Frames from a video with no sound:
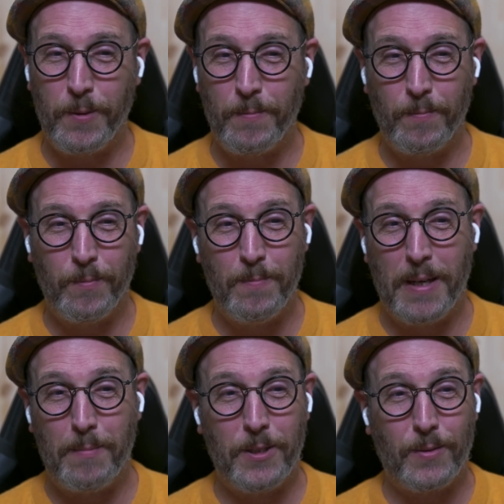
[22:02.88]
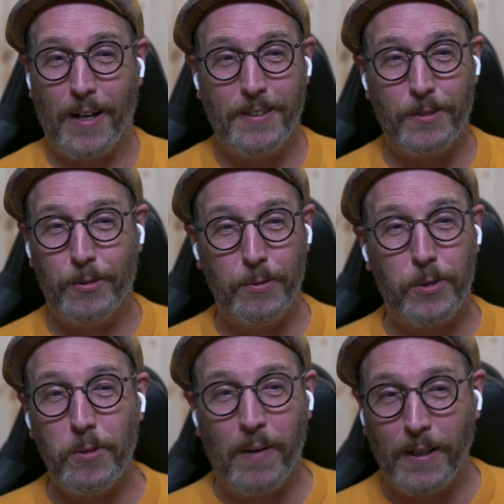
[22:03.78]
we maybe tried to do
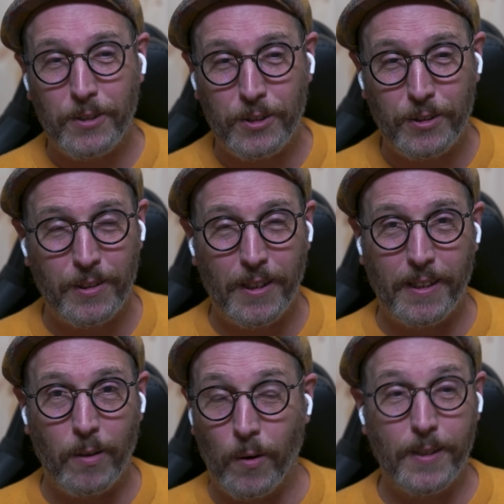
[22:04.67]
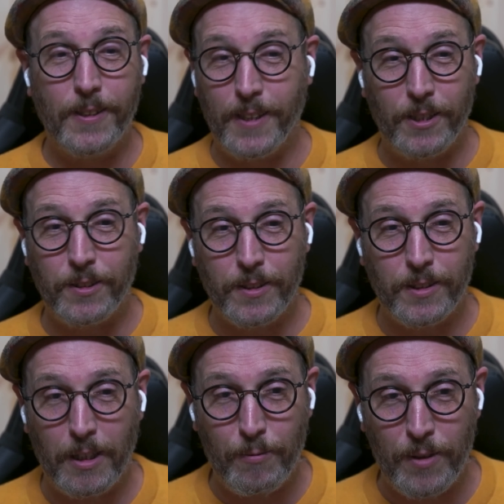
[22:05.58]
too much like organizational
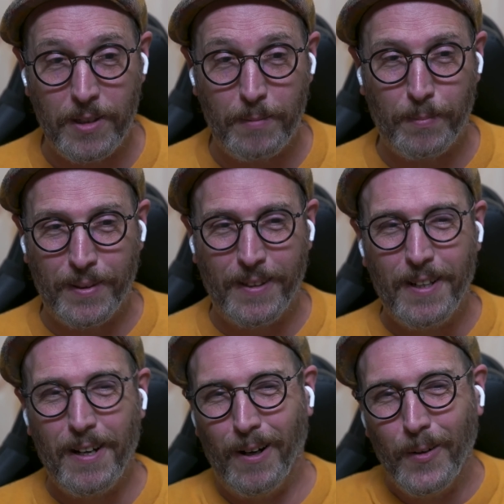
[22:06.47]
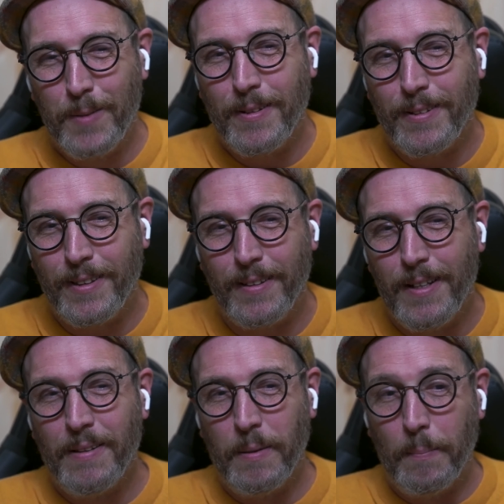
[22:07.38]
stuff with it, but ultimately
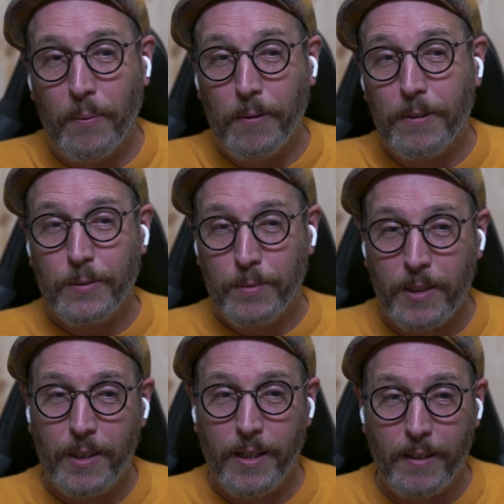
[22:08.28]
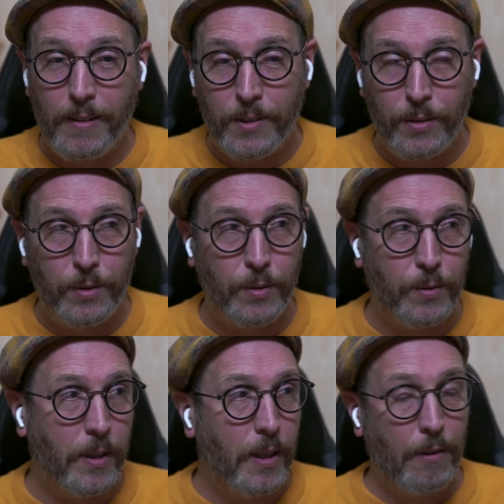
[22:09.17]
the board is really there
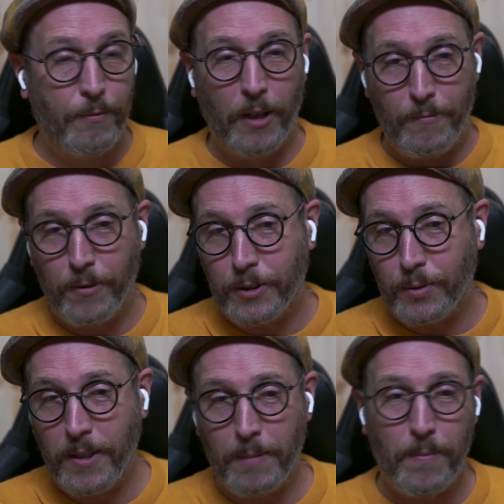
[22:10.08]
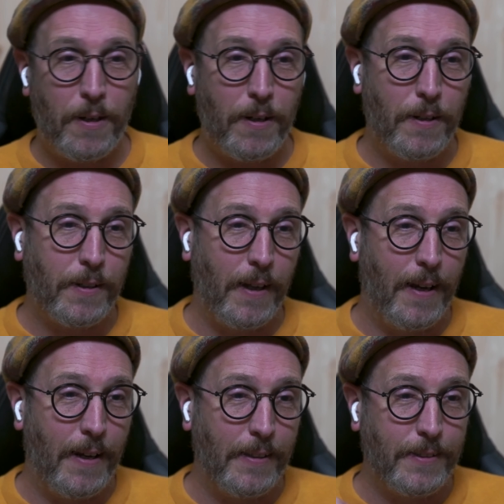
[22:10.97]
to fight for the trademark
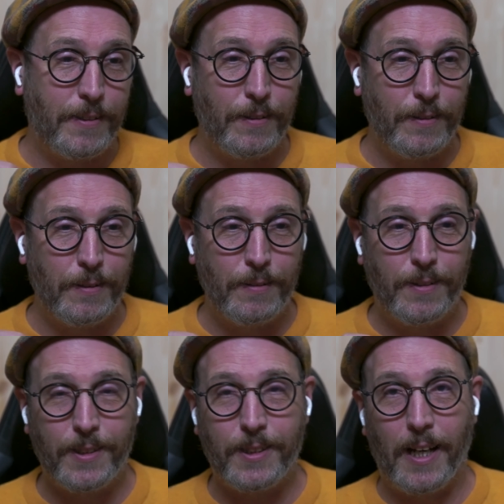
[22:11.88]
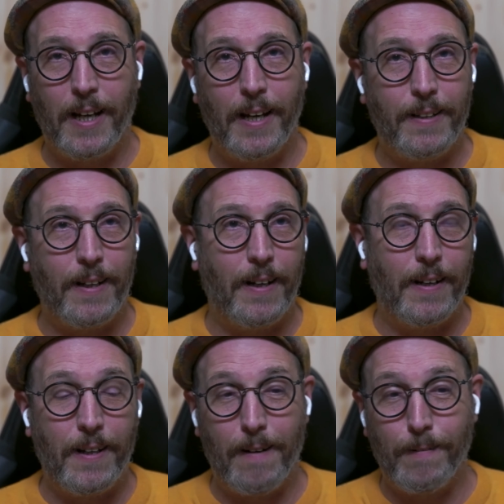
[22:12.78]
and to decide
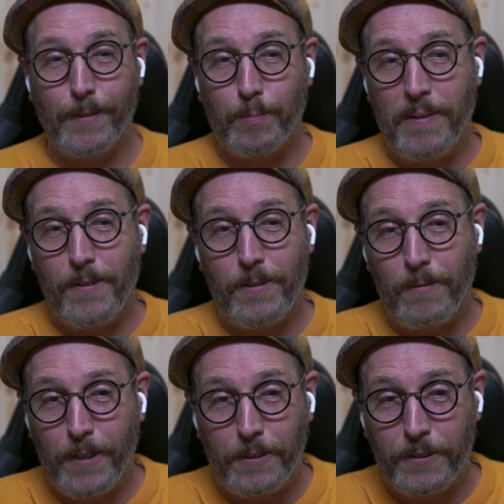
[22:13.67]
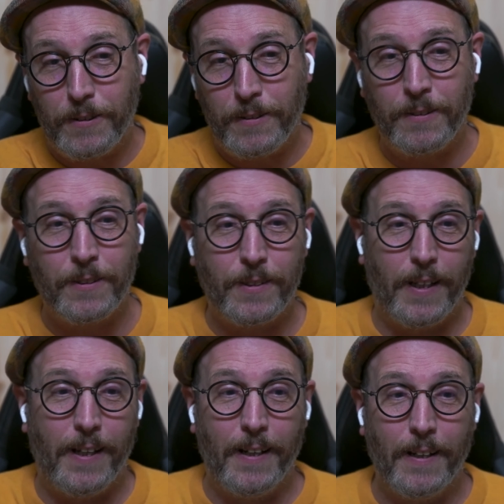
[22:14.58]
on how to spend the donations
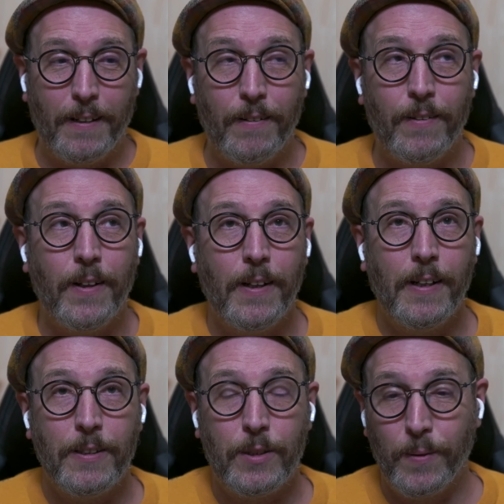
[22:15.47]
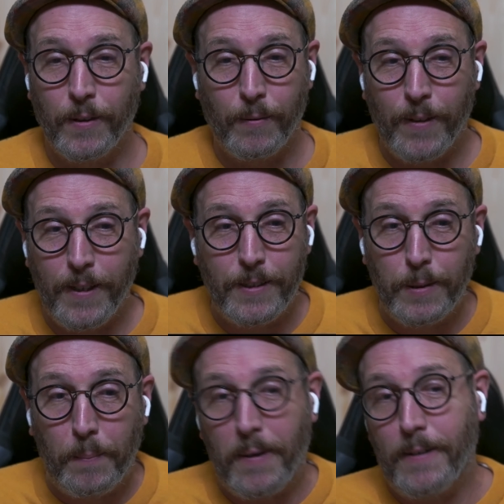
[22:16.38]
and to agree
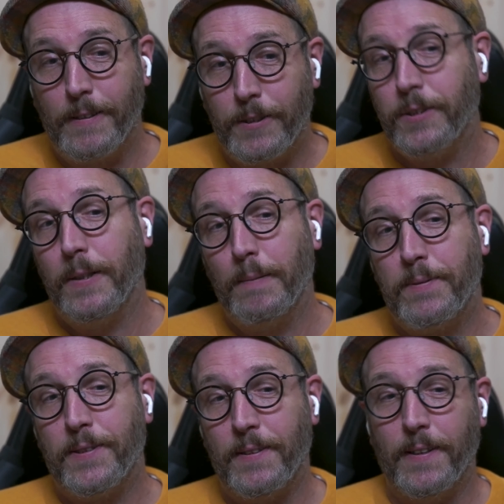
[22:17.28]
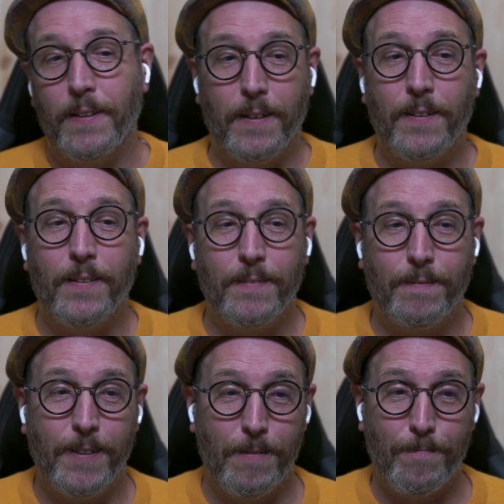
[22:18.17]
to partnerships and
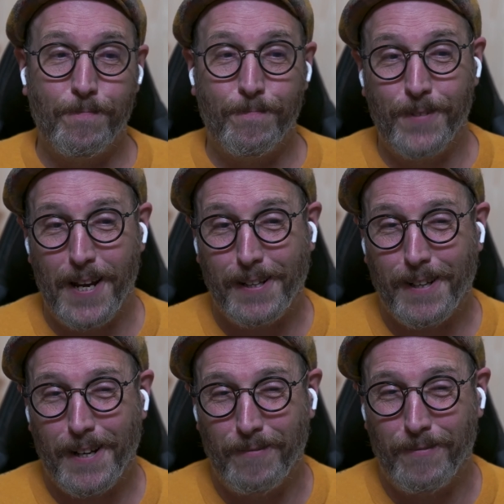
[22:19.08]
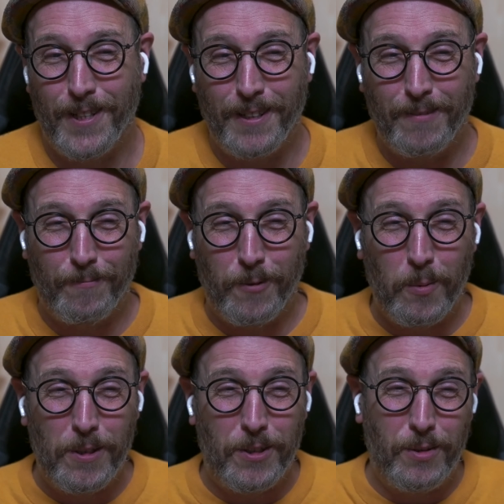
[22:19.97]
that kind of thing, for
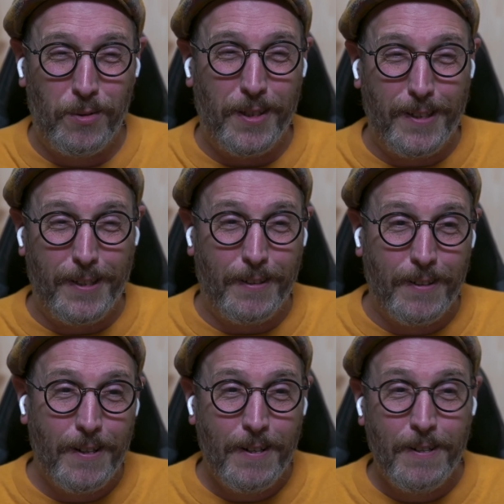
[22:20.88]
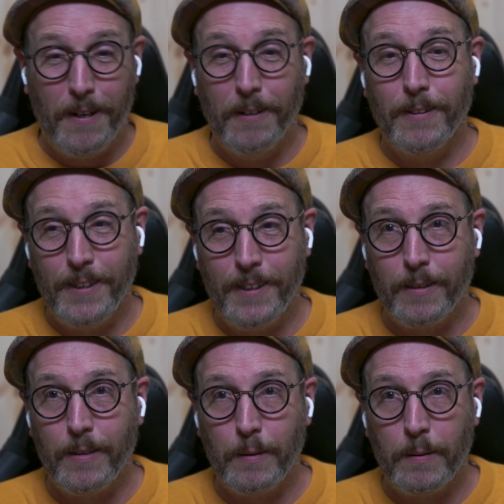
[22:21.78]
which you need a
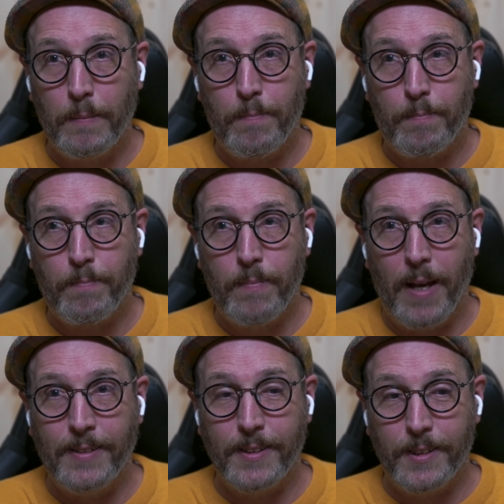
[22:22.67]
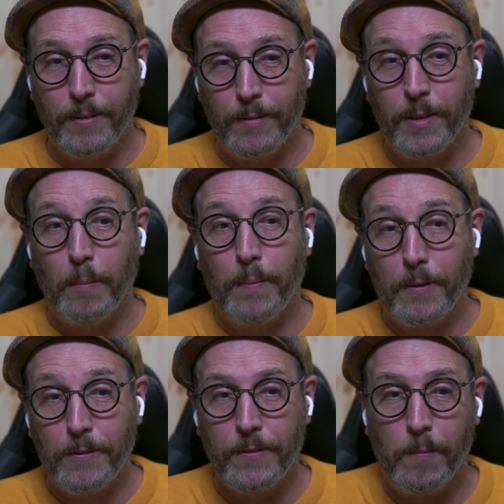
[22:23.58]
legal entity or legal
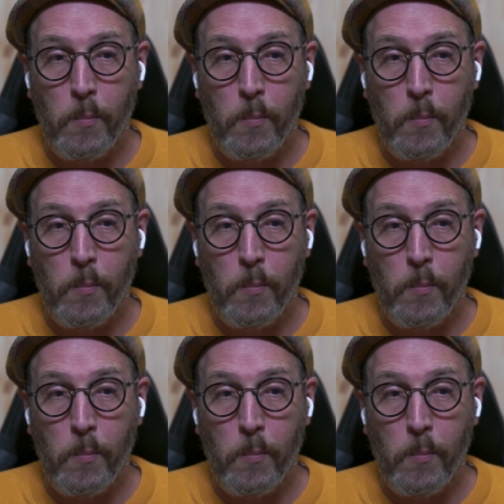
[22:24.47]
person.